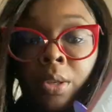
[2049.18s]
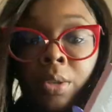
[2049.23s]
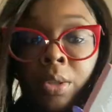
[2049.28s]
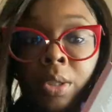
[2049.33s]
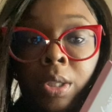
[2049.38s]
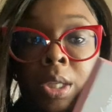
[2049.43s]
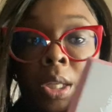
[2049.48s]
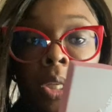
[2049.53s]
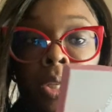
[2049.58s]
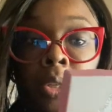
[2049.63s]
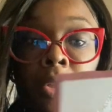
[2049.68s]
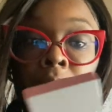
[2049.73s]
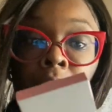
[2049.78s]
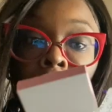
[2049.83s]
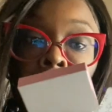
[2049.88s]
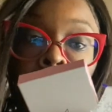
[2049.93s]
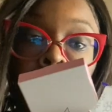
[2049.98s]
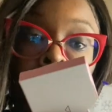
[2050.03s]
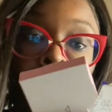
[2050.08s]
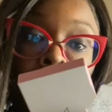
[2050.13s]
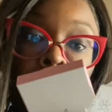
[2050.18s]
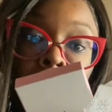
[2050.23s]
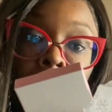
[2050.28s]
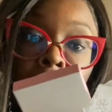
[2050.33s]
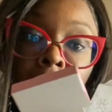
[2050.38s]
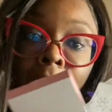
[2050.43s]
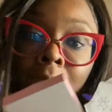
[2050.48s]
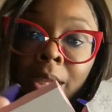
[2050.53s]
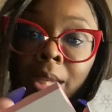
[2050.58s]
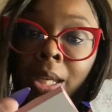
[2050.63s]
signature palette.
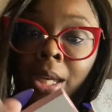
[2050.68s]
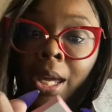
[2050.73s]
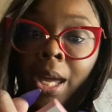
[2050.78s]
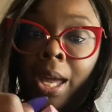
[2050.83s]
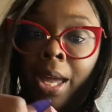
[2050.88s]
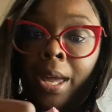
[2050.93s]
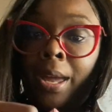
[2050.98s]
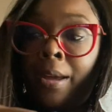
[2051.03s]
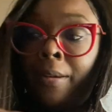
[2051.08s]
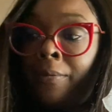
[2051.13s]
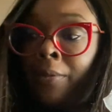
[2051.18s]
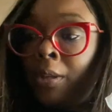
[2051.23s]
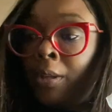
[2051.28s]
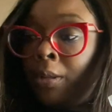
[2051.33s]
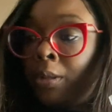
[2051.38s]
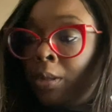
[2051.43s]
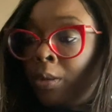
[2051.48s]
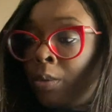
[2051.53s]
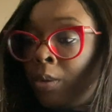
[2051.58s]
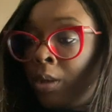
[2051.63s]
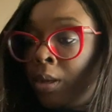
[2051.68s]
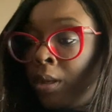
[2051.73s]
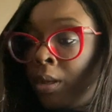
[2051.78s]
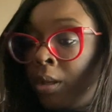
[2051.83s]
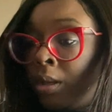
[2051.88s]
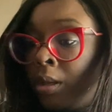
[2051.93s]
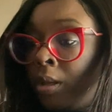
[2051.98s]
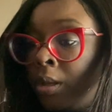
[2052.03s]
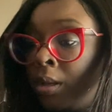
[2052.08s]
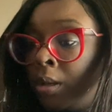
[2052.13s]
I think I have this one.
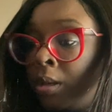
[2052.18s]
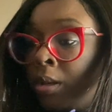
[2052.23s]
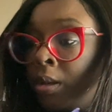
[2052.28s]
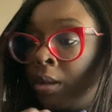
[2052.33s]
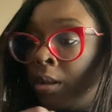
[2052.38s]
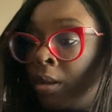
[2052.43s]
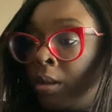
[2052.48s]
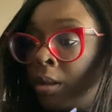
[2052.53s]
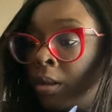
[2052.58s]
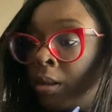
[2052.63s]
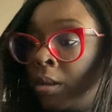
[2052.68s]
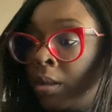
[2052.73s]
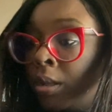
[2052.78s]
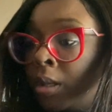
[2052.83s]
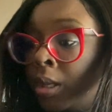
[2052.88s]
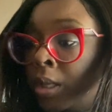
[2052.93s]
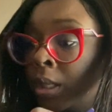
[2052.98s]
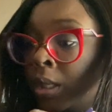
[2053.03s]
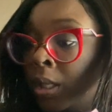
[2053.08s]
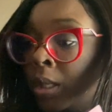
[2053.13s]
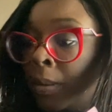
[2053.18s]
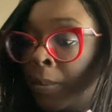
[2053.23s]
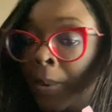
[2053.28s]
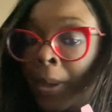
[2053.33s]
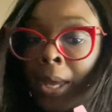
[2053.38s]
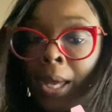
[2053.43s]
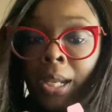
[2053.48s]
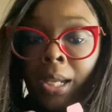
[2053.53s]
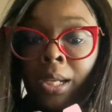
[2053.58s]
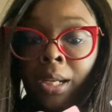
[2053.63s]
This is the
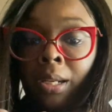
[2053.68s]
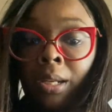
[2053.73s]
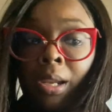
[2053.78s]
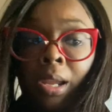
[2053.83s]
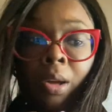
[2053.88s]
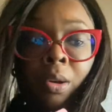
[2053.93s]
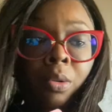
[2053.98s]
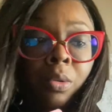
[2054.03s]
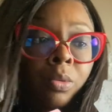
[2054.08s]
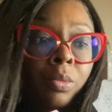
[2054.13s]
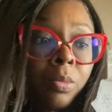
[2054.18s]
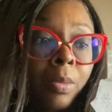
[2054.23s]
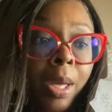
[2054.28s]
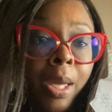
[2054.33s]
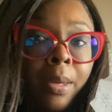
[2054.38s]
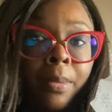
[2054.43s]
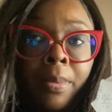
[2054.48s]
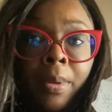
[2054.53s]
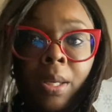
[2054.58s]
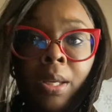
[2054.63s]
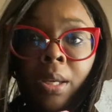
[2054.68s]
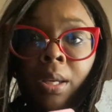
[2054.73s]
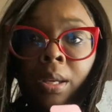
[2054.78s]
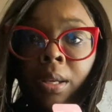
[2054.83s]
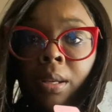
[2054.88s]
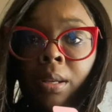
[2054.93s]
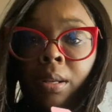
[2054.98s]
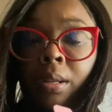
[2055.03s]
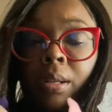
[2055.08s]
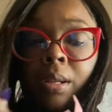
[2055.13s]
palette alone, maybe?
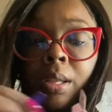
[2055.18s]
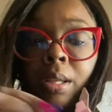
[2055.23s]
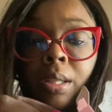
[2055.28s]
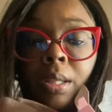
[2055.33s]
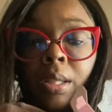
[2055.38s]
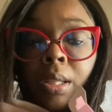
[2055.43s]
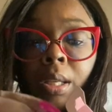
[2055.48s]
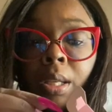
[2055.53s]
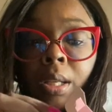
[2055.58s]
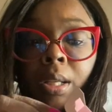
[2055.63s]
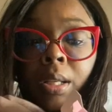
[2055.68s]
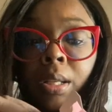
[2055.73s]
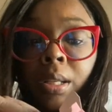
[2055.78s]
Let's see.